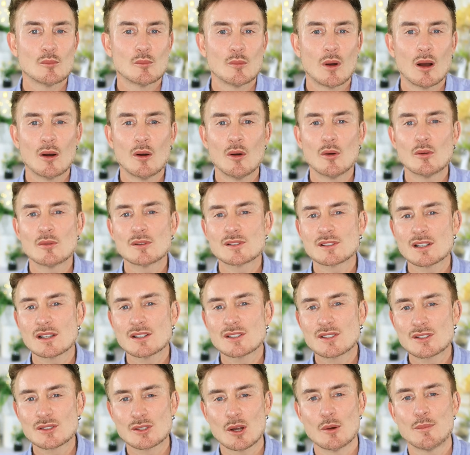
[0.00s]
while also
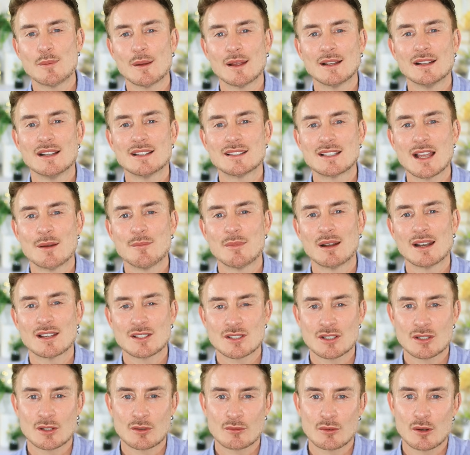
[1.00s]
stopping the
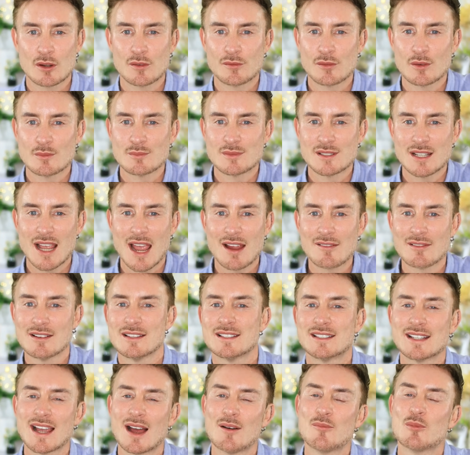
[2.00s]
demolition crew from tearing
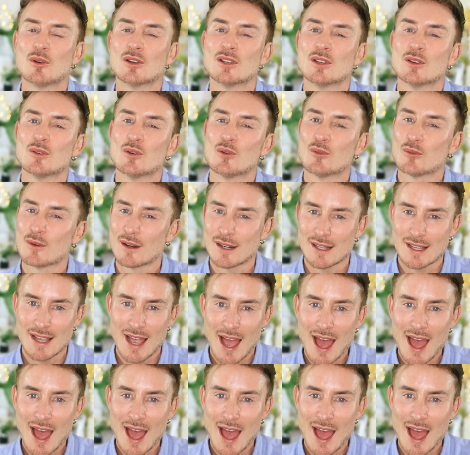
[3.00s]
down what you already